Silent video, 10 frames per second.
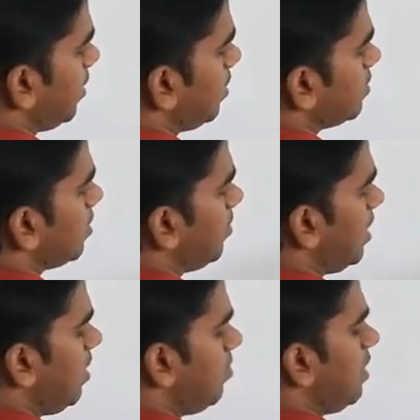
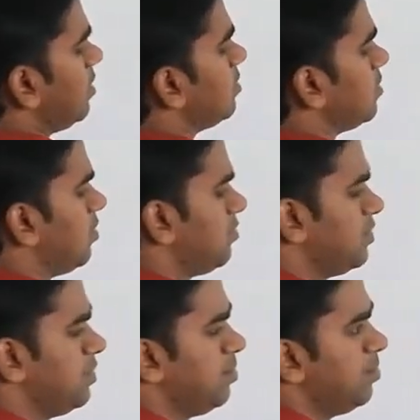some A minus
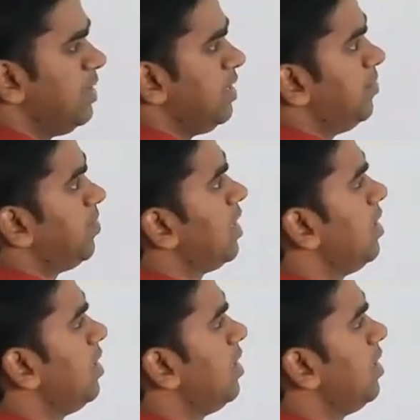of B.